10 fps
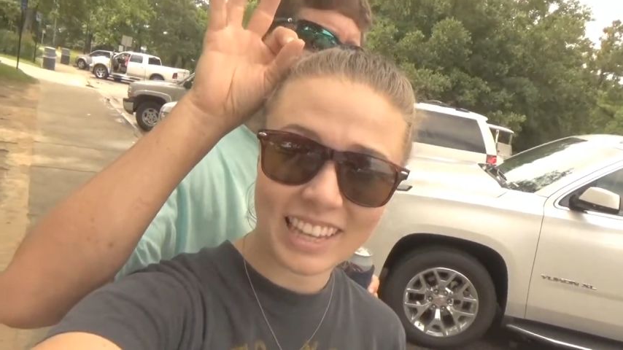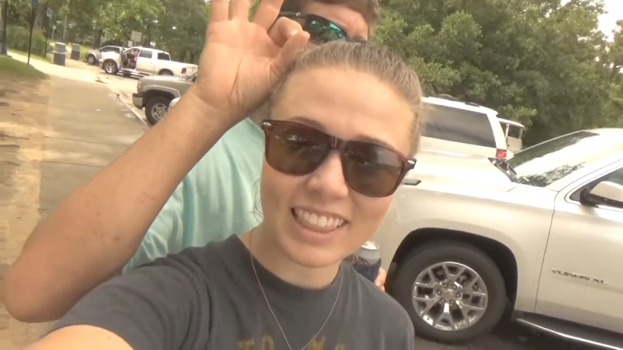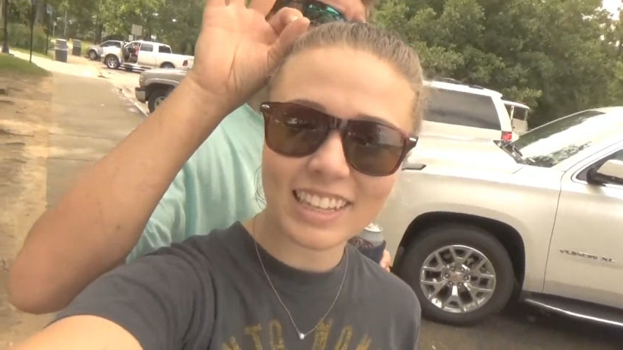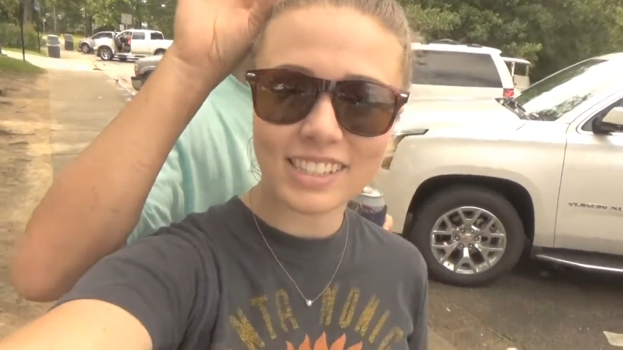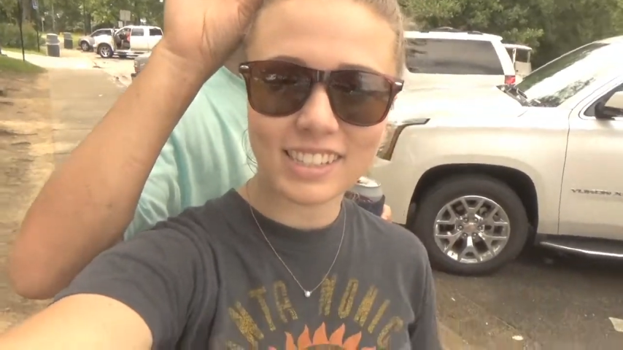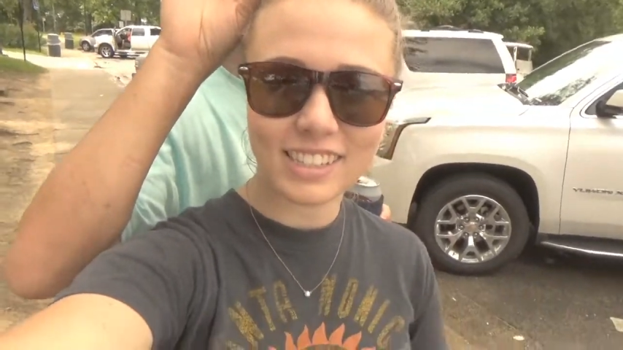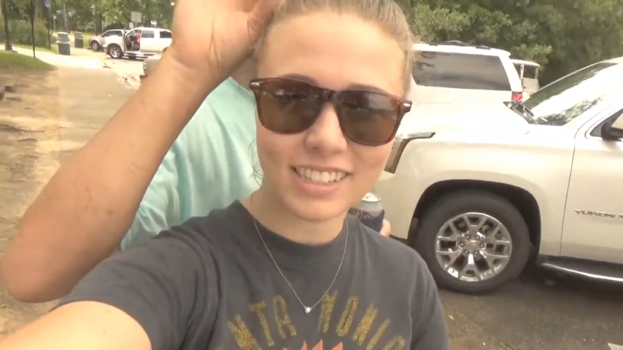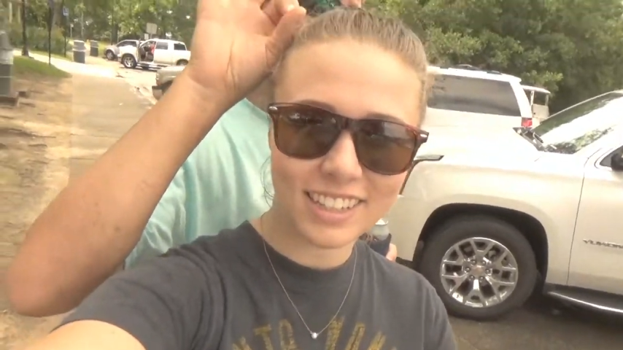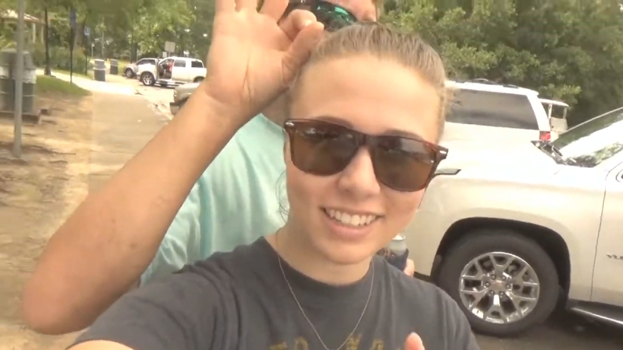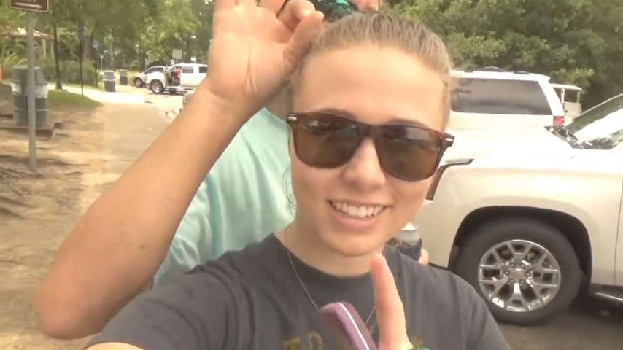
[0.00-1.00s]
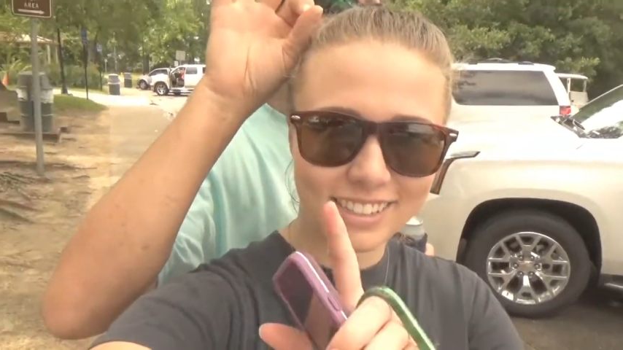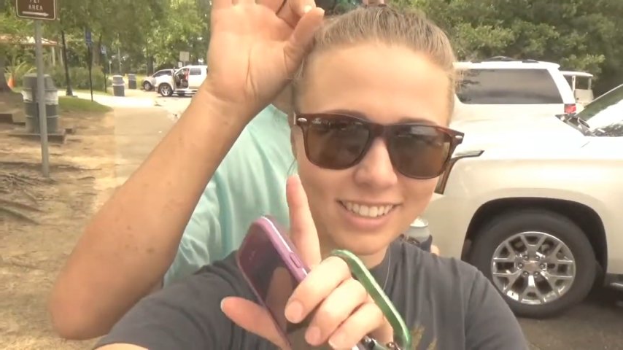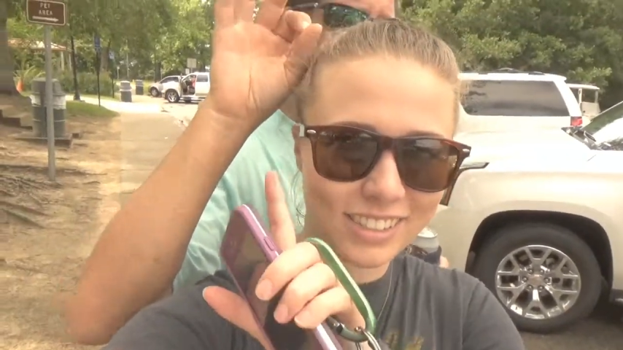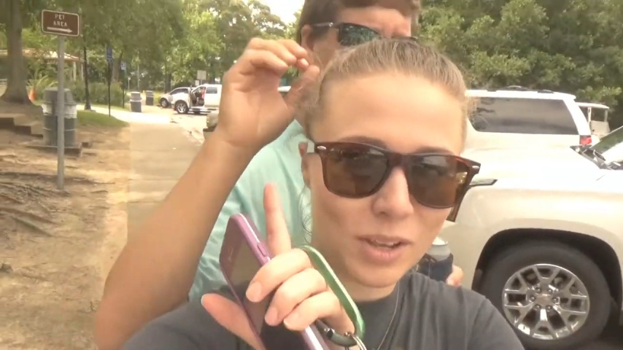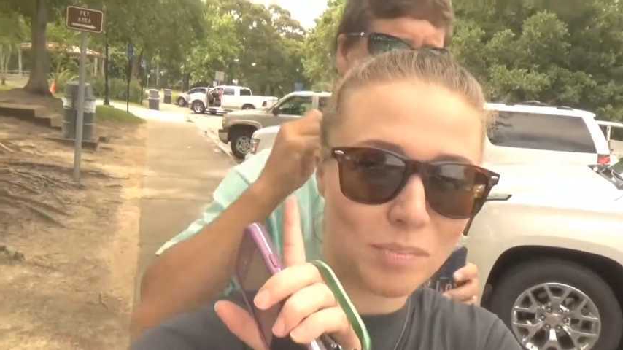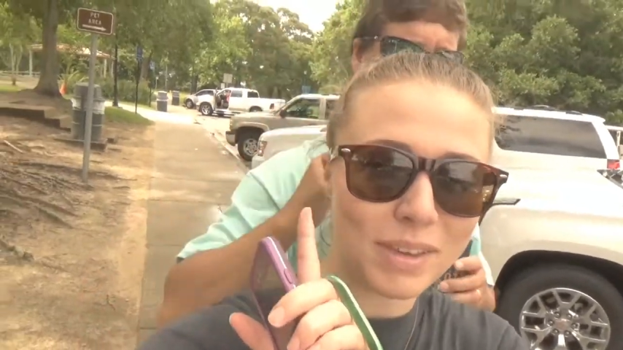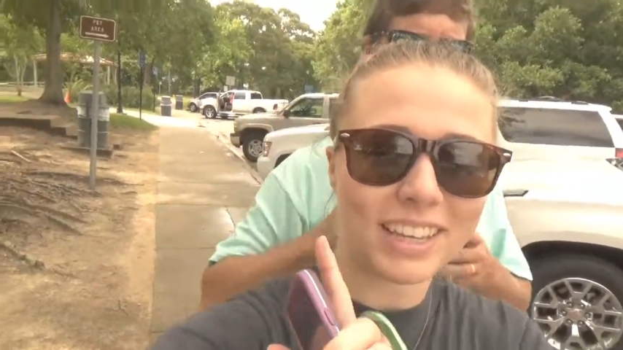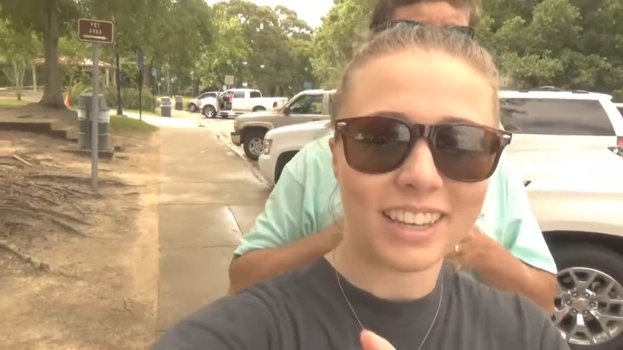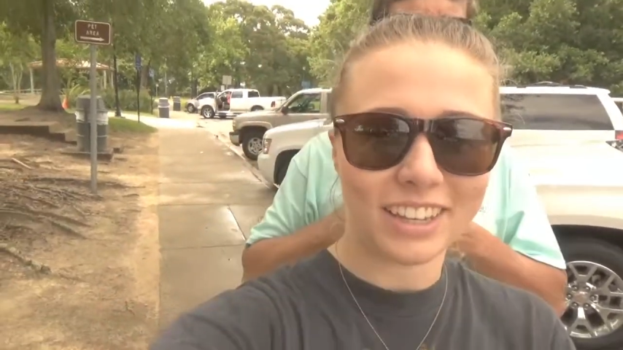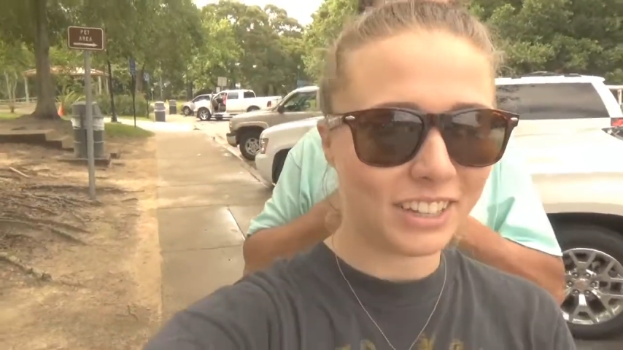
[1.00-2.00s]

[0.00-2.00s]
He thinks this is a Mickey